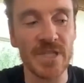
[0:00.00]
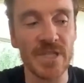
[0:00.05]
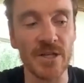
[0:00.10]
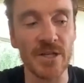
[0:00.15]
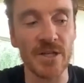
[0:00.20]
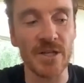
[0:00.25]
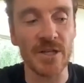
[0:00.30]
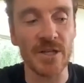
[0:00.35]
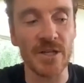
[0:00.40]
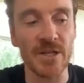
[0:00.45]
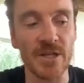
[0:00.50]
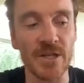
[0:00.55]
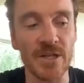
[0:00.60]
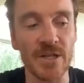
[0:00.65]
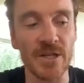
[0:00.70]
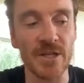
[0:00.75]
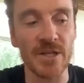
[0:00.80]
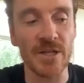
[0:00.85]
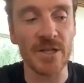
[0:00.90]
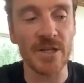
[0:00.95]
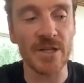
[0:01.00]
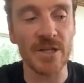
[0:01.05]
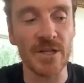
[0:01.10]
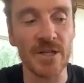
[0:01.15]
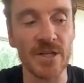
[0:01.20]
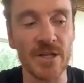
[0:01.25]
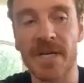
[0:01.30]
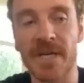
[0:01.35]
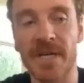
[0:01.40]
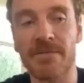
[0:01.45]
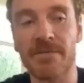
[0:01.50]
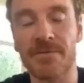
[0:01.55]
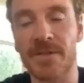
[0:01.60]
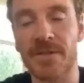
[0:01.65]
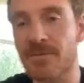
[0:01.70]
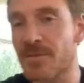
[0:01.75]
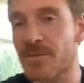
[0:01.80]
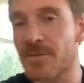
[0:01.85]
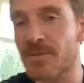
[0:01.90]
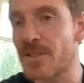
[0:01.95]
low budget films or independent
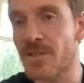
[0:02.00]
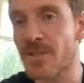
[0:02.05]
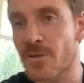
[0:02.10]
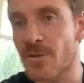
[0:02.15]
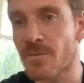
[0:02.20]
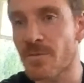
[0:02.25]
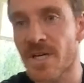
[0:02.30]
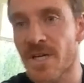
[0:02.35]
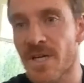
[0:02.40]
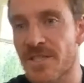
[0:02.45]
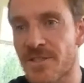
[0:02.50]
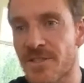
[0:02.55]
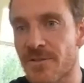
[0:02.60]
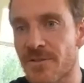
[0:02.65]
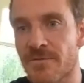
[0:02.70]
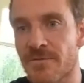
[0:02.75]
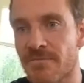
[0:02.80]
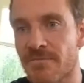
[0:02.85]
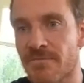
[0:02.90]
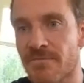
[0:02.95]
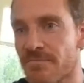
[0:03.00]
films, you know, you might shoot,